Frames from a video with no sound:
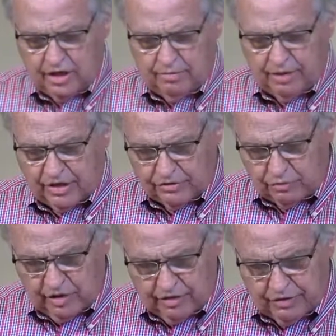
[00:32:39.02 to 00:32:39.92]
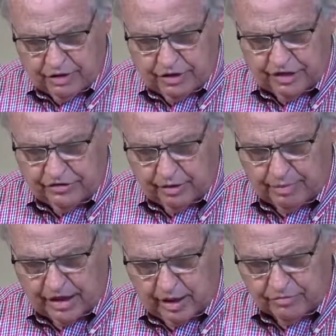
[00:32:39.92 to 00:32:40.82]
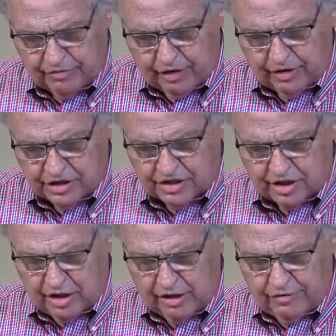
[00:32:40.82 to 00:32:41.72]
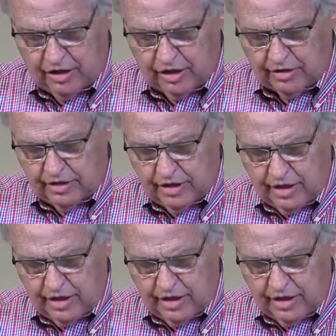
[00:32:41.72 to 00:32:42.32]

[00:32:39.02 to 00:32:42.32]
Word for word: because one of the things that becomes very significant